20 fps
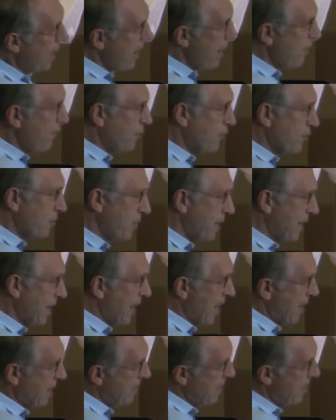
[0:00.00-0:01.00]
wife should be
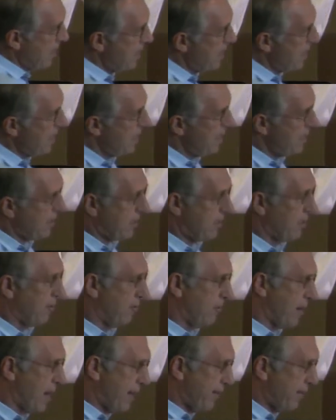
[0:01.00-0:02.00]
like this.
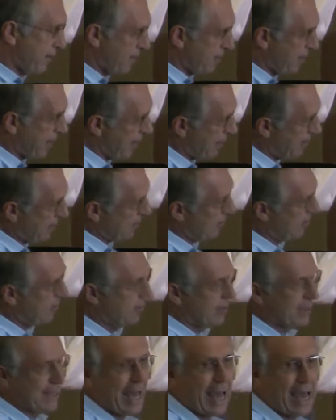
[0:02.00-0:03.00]
Your wife should be able to
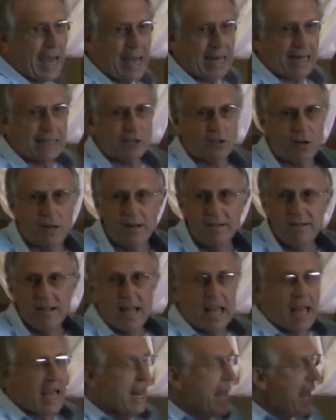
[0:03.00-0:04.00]
do that, and so on.
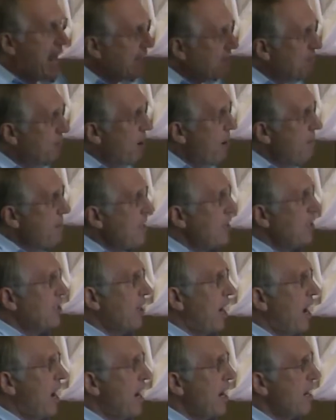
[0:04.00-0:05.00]
And as mommy
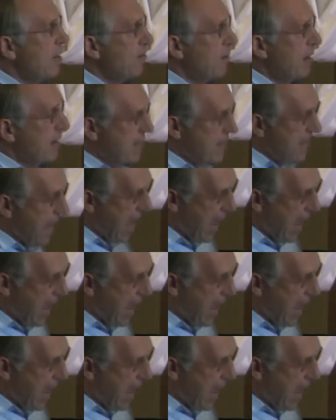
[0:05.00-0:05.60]
started with